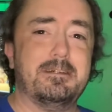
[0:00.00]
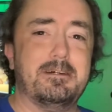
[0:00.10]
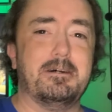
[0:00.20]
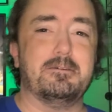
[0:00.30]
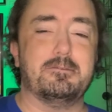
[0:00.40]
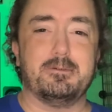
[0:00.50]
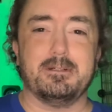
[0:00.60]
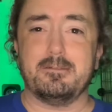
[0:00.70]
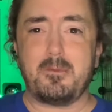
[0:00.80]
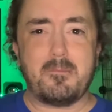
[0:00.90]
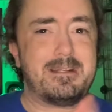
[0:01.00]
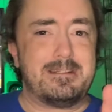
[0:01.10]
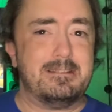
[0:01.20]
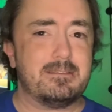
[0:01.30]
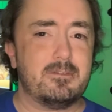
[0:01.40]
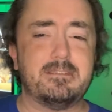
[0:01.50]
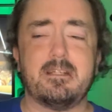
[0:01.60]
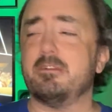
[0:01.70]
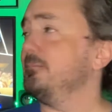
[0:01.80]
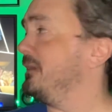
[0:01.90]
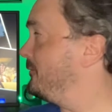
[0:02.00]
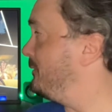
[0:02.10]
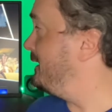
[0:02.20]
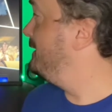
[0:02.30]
of from 1977, by the way.